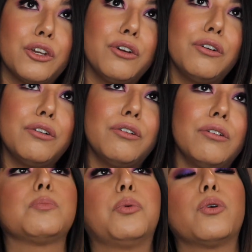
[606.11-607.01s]
Two,
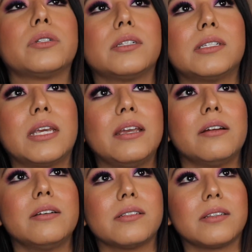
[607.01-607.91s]
I was bored to
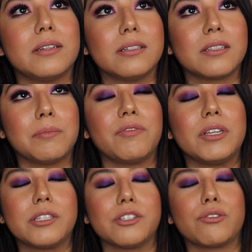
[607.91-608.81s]
tears in some of
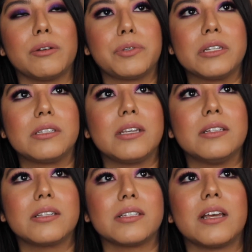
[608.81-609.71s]
these description
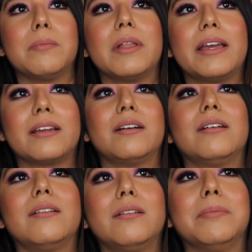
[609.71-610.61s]
scenes because I'm like,
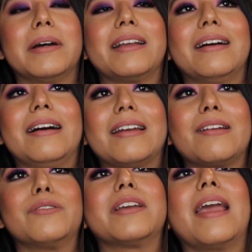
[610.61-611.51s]
oh my god, I
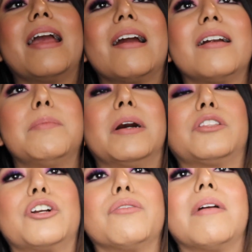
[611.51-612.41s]
don't care
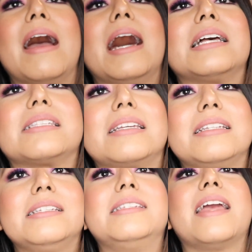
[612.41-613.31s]
about the grass
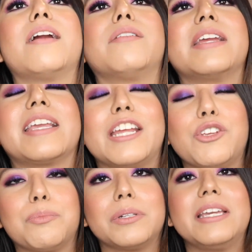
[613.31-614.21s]
and dairy. Can
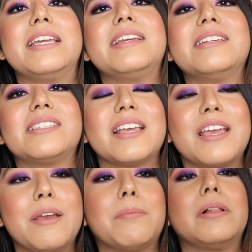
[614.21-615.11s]
you please
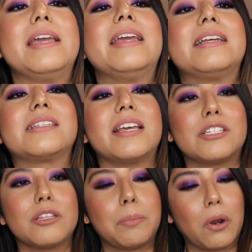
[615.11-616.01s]
get
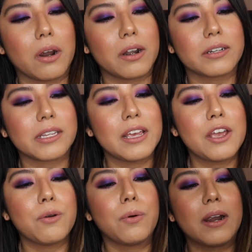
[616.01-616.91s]
to the part
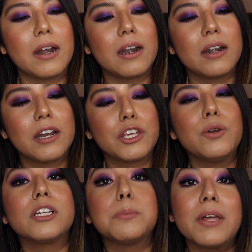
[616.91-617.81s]
where
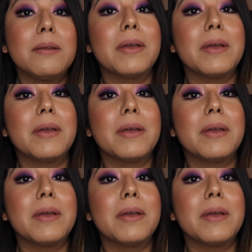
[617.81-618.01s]
you explain